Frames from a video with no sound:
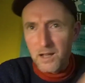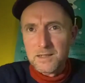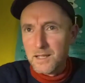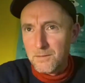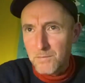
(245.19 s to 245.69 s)

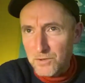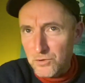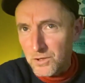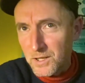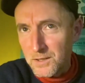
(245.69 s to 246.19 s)
it
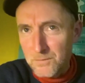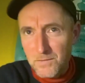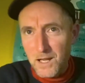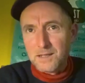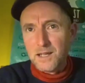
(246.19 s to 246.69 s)
history,
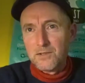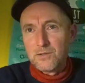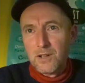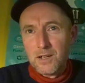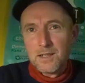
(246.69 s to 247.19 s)

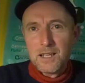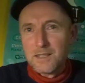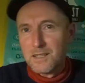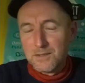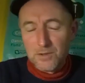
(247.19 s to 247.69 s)
etc.? And this
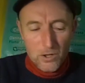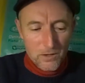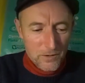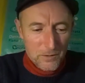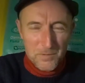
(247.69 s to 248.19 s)
is all
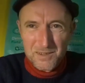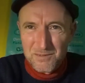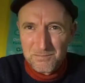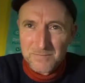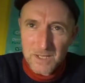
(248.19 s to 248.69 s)
of them,
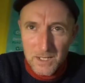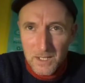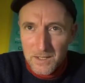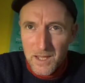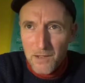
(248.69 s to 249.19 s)
and
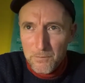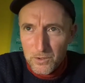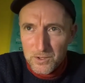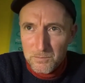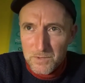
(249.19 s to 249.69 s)
therefore
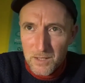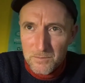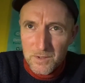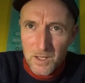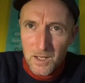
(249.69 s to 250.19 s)

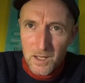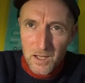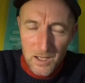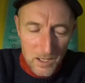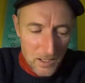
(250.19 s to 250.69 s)
sometimes
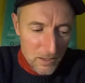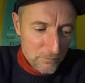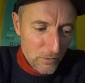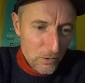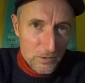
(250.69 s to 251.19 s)

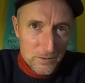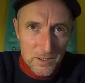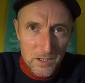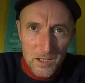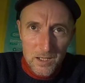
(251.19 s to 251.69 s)
falls
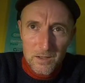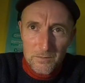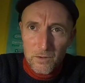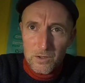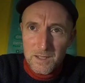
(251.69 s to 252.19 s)

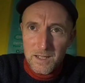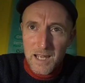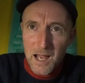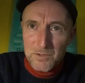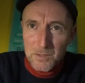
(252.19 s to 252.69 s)
in the
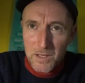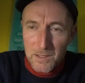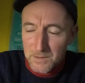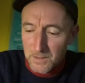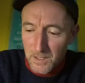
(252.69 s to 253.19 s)
gaps a bit.